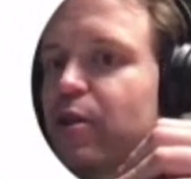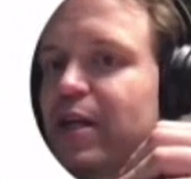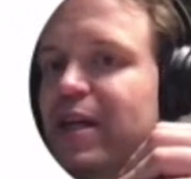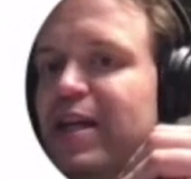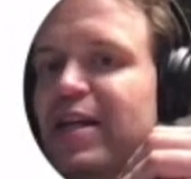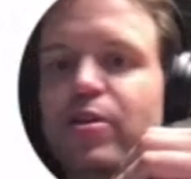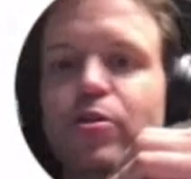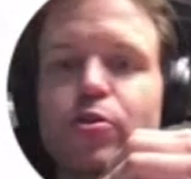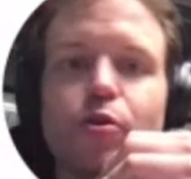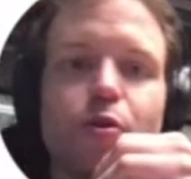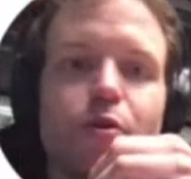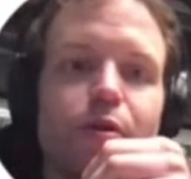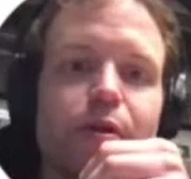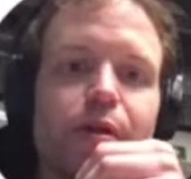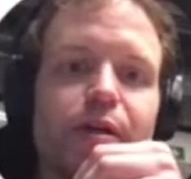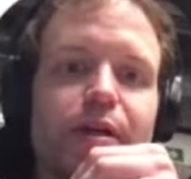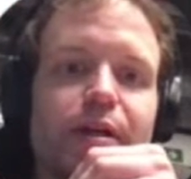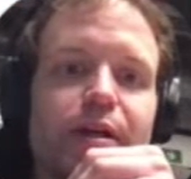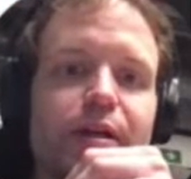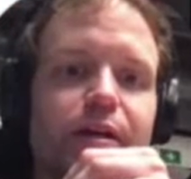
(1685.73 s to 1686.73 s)
angel,
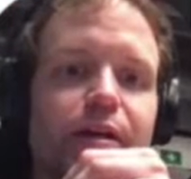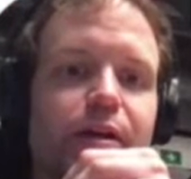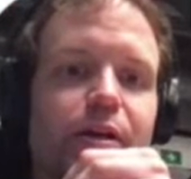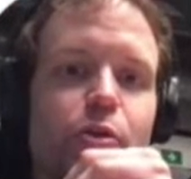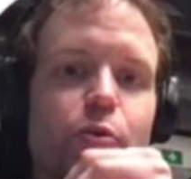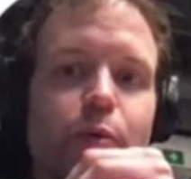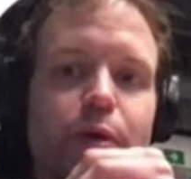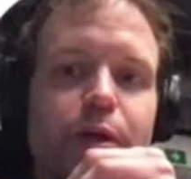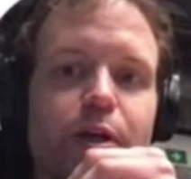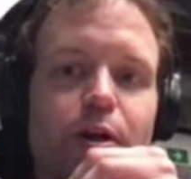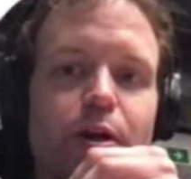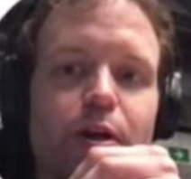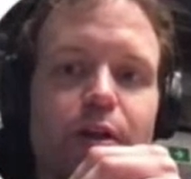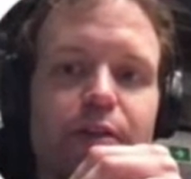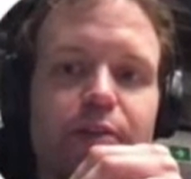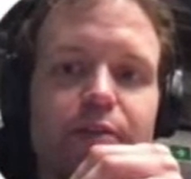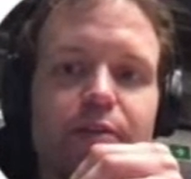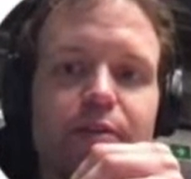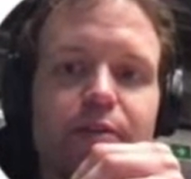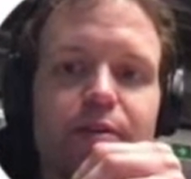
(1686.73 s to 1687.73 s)
as we call
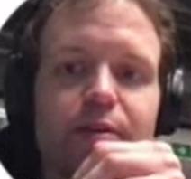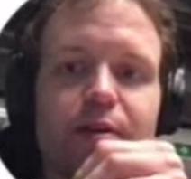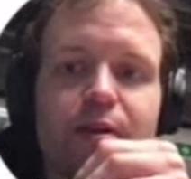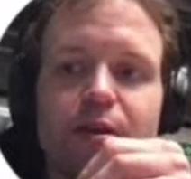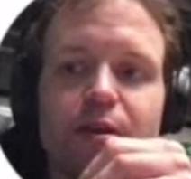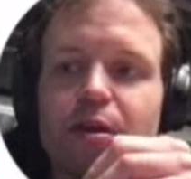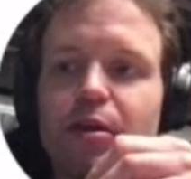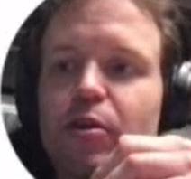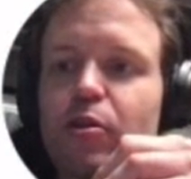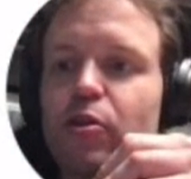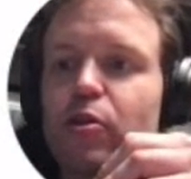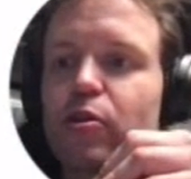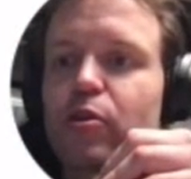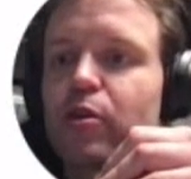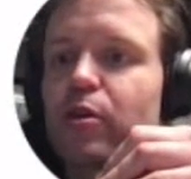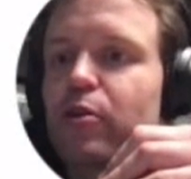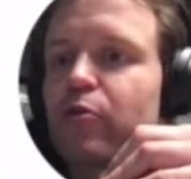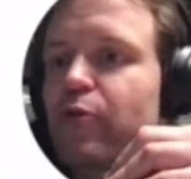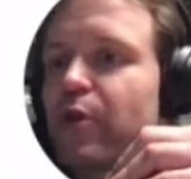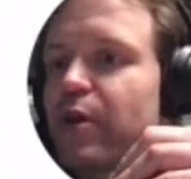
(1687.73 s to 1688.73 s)
it. It's
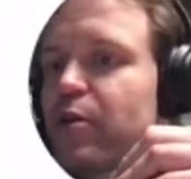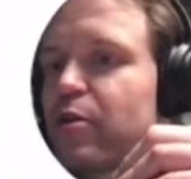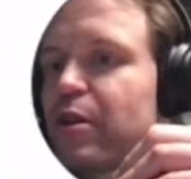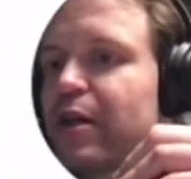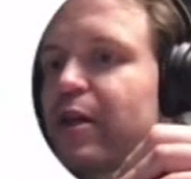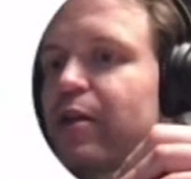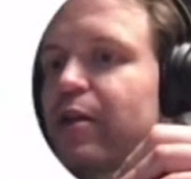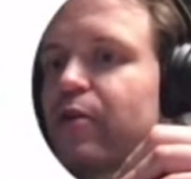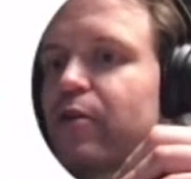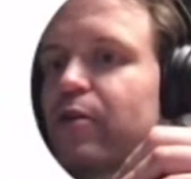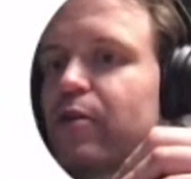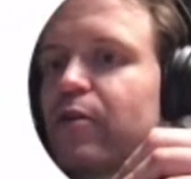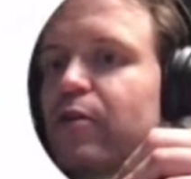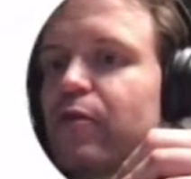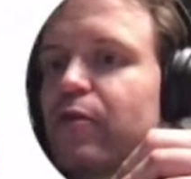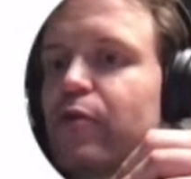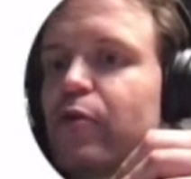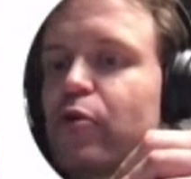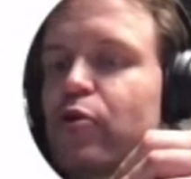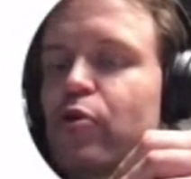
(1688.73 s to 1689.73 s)
a translated
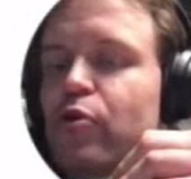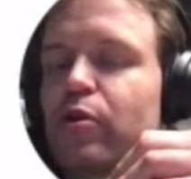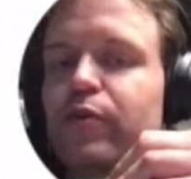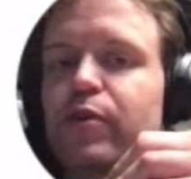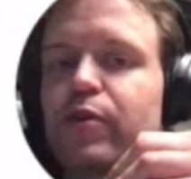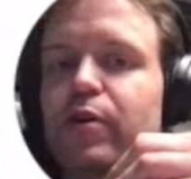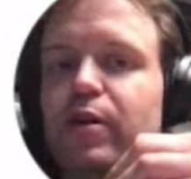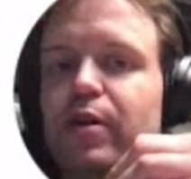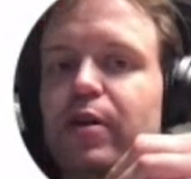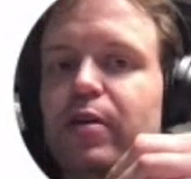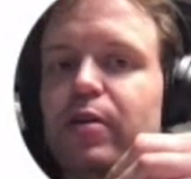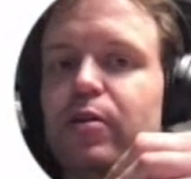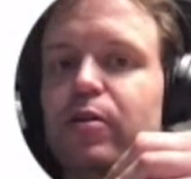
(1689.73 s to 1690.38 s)
version of the